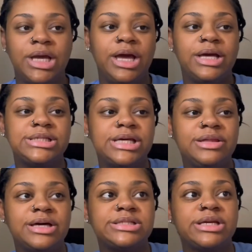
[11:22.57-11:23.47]
And
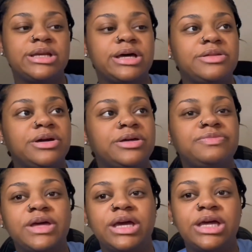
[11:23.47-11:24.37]
see, that's another
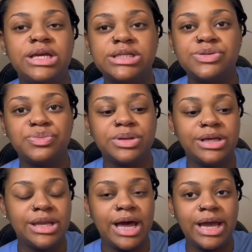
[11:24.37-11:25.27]
good thing. It doesn't
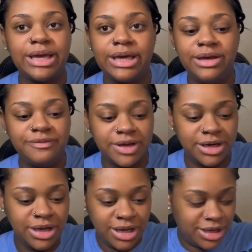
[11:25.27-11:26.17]
really like
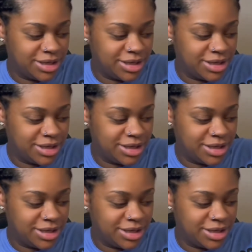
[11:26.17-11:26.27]
even...